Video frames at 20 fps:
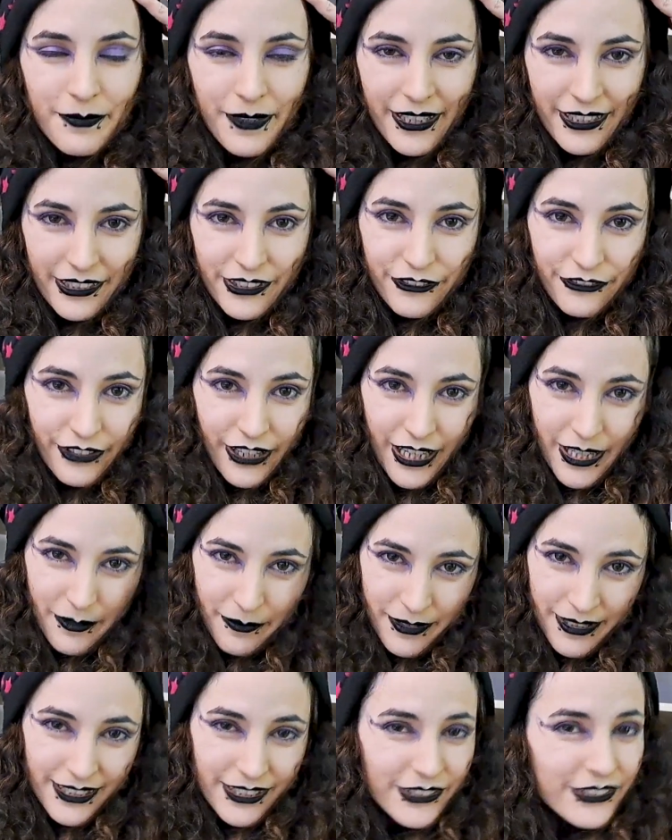punk
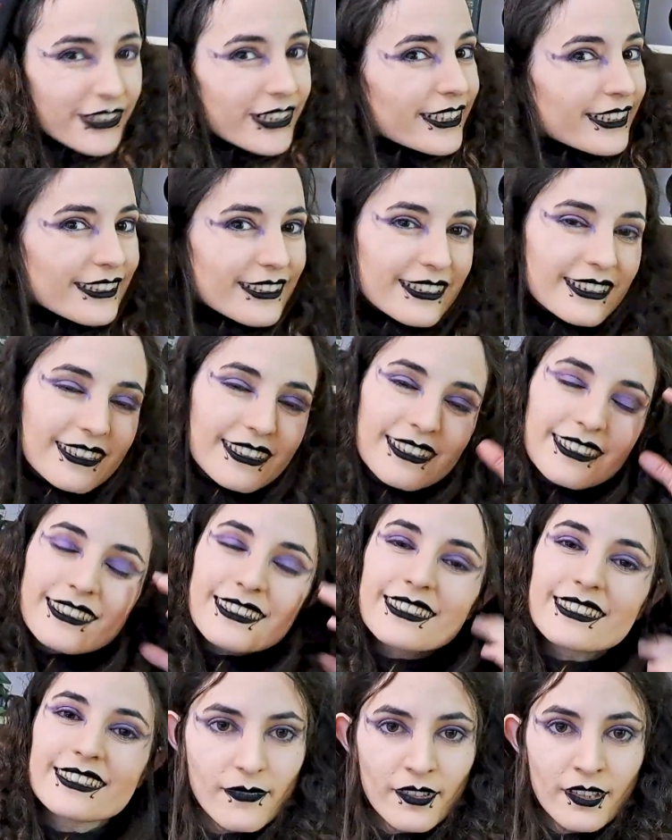vibes to it.
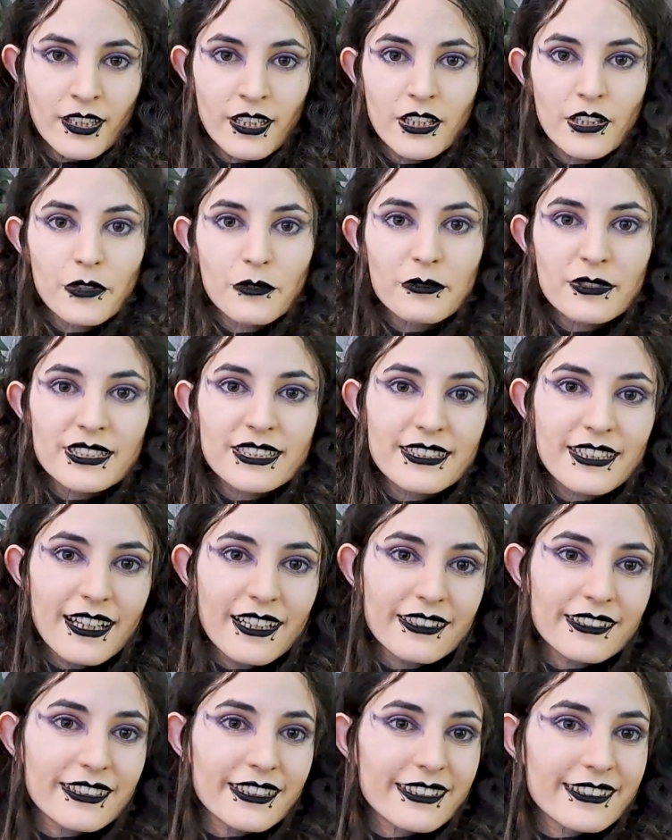We
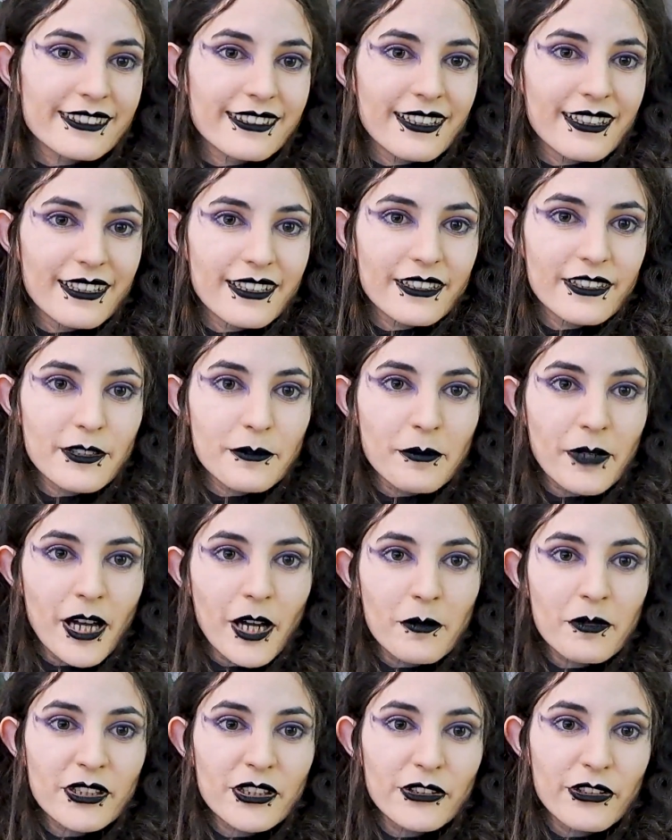started the
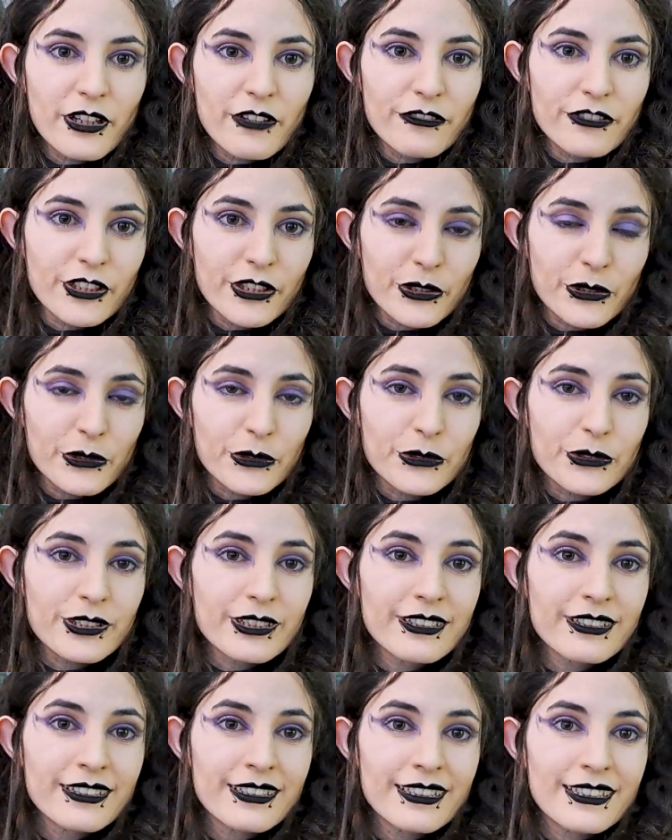barbecue
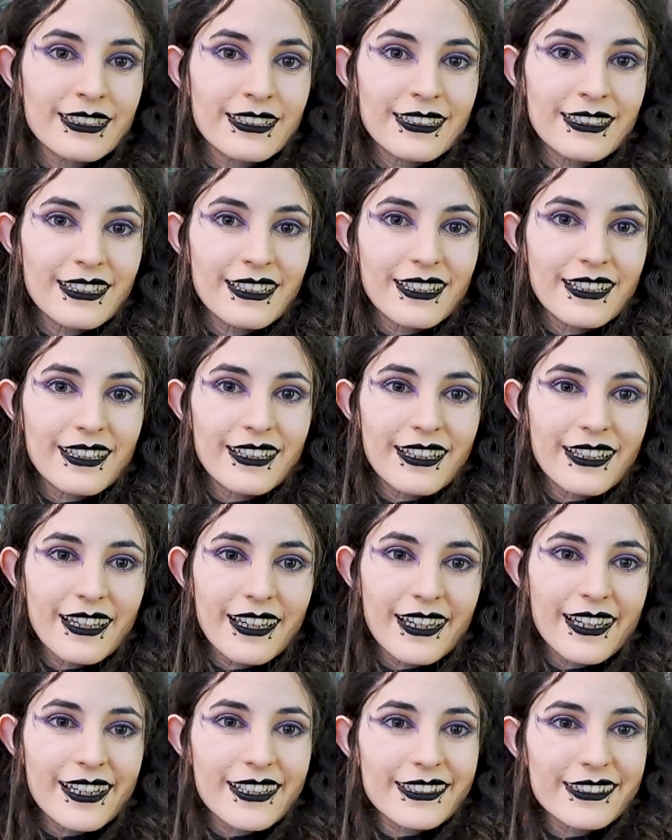afternoon
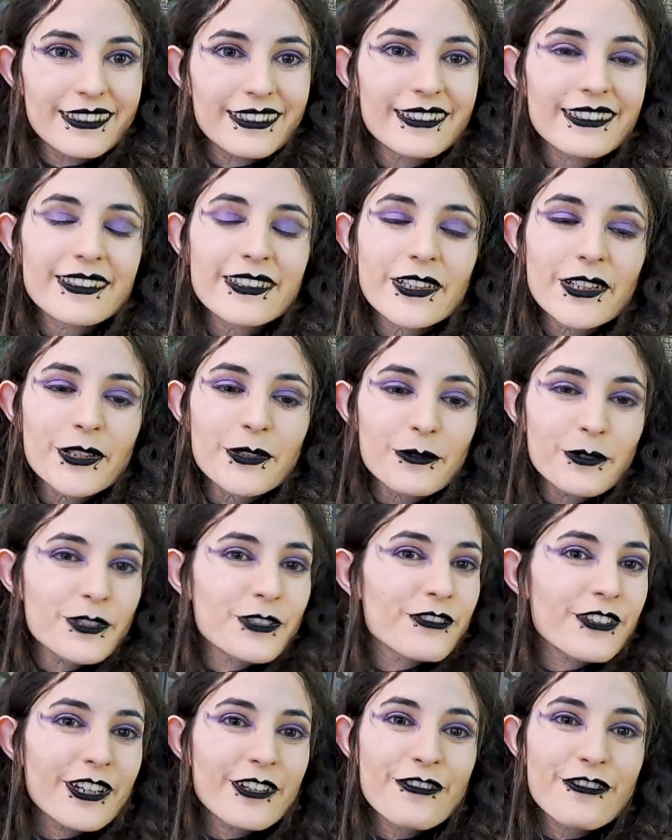and it was
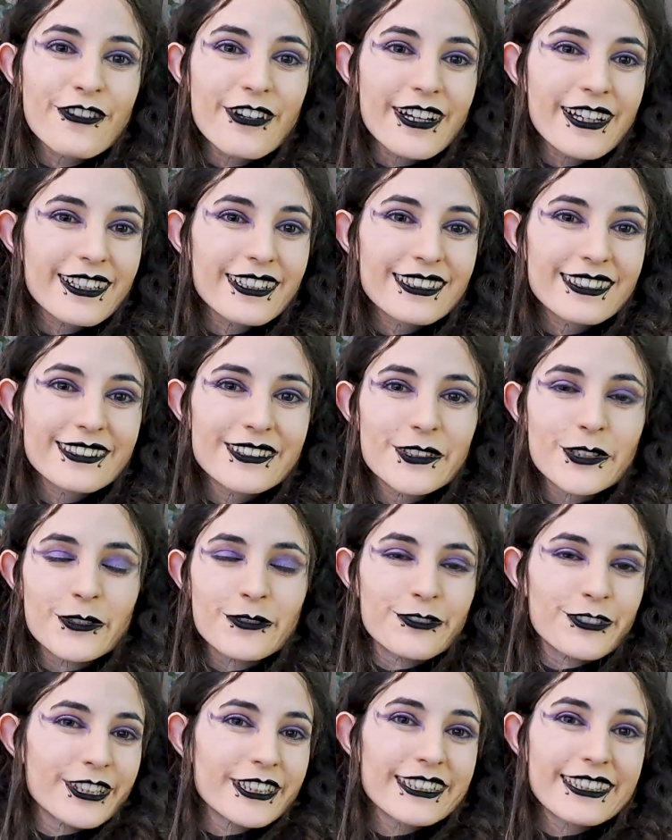very fun,
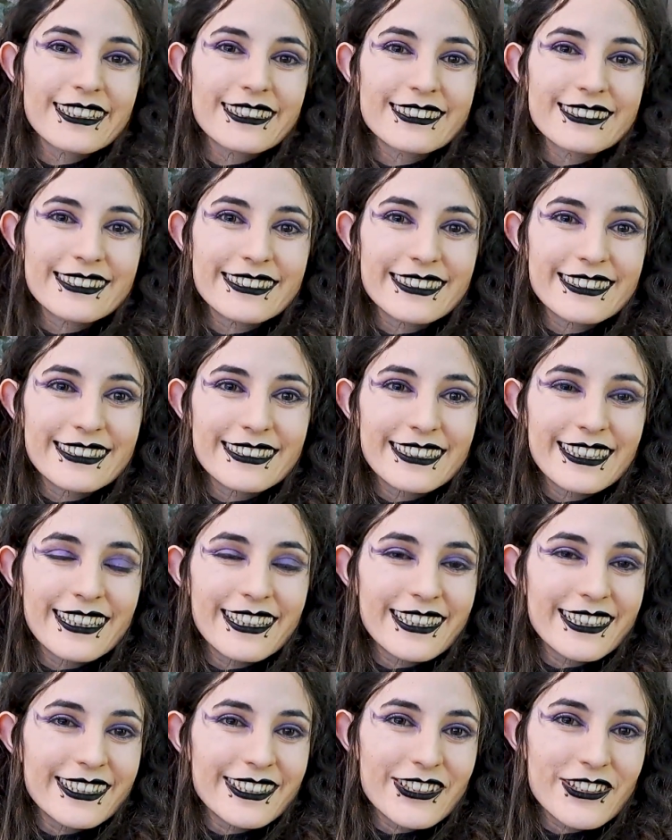very tasty.
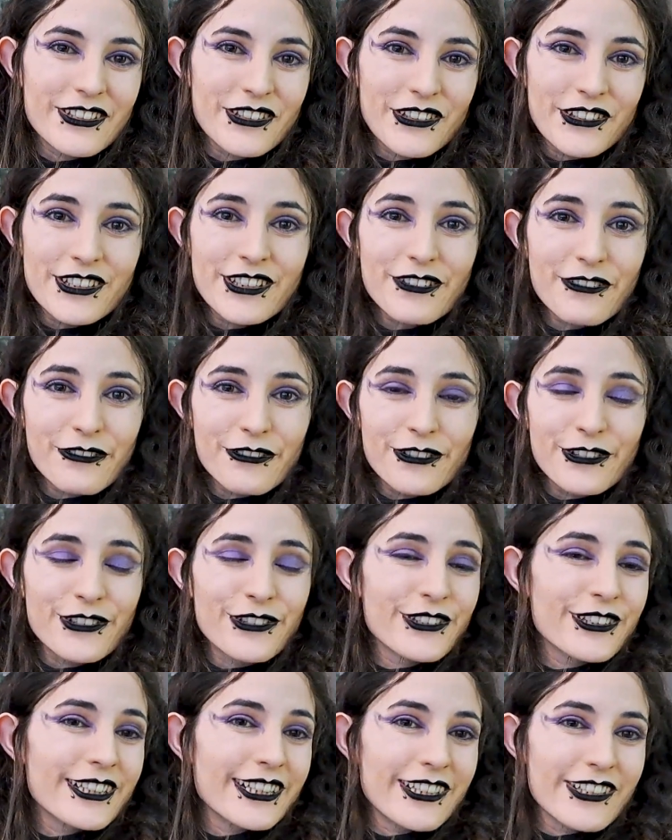I enjoyed the
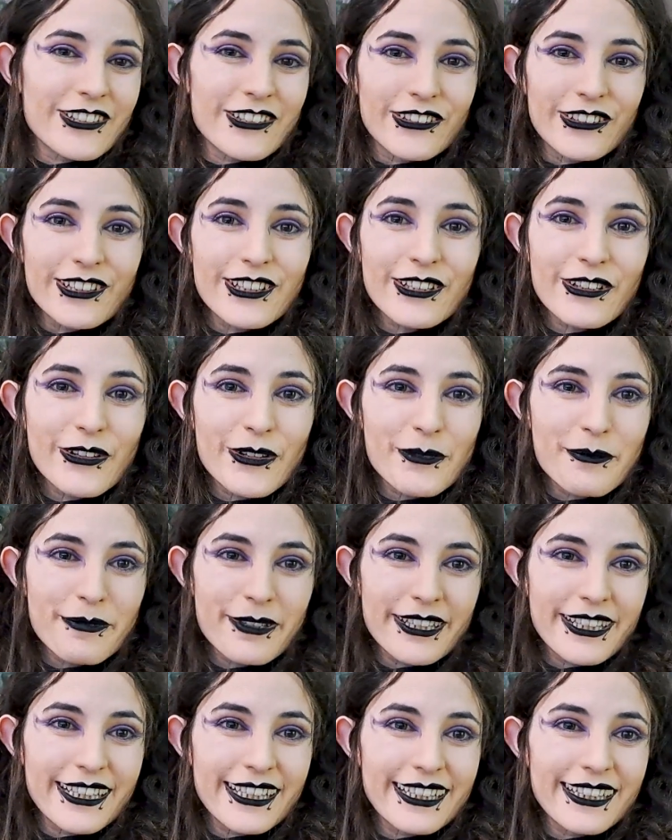food, enjoyed the
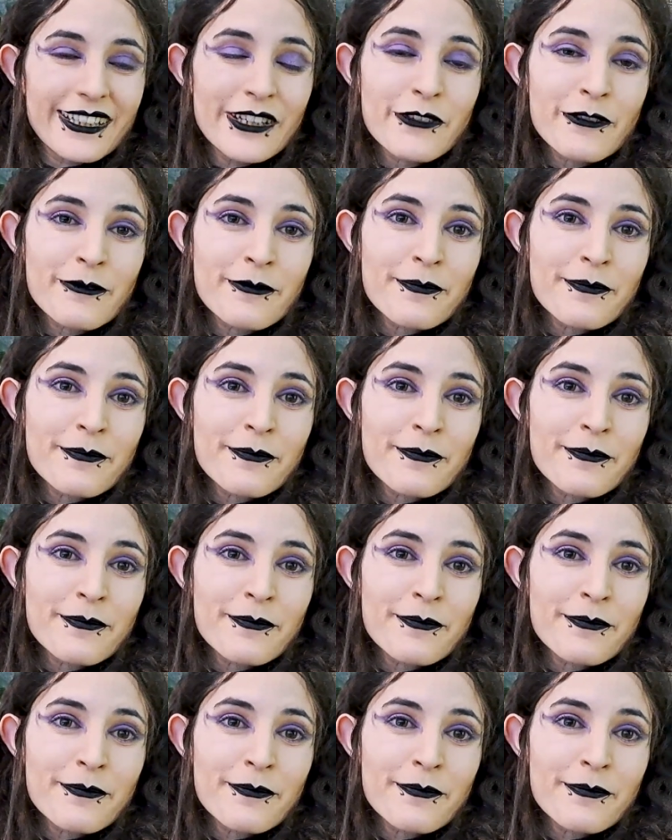company,